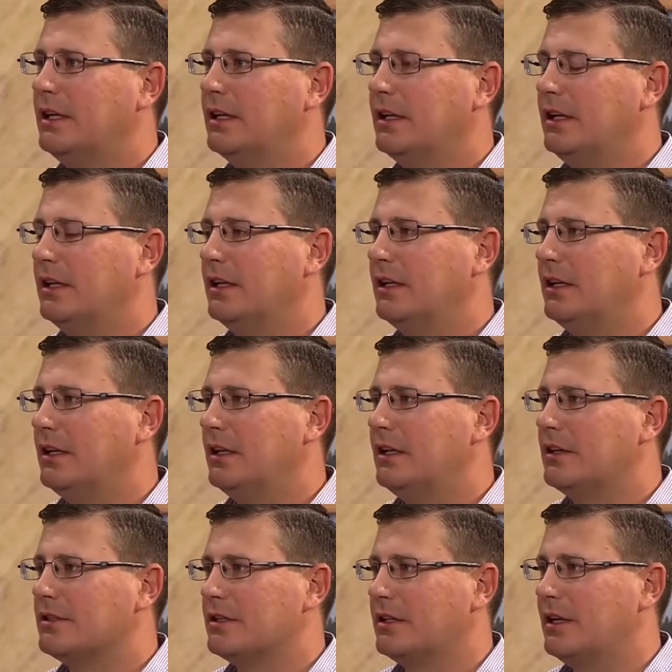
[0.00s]
Again,
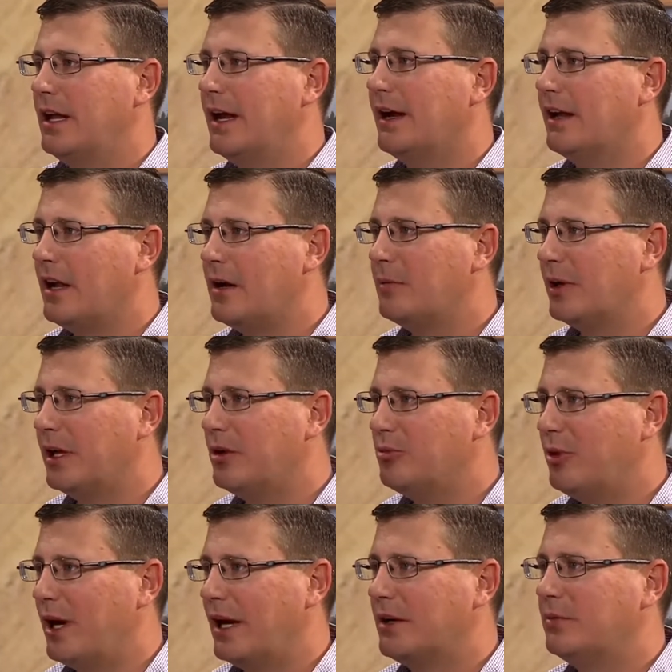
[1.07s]
there's an economic
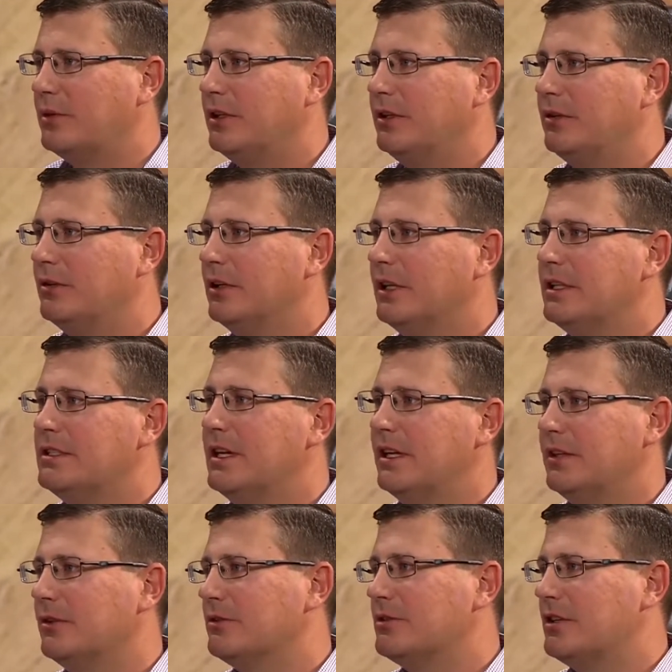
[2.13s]
impact when you
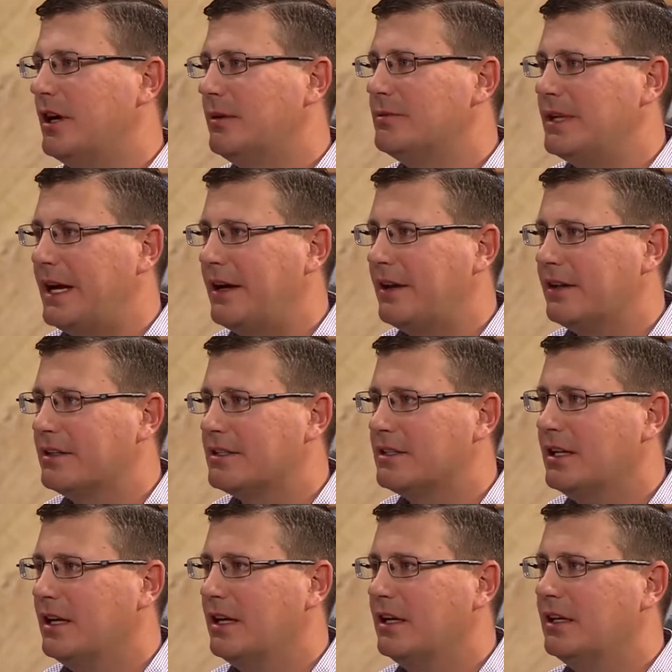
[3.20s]
take those jobs out of the
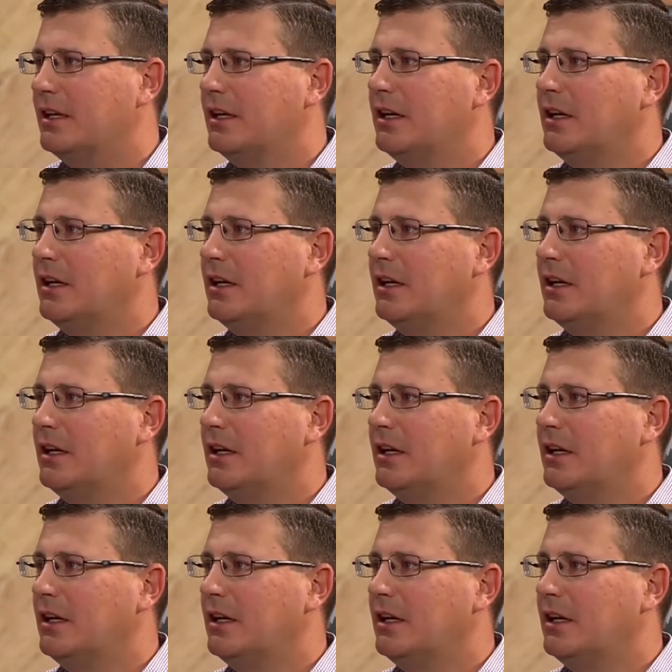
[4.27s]
state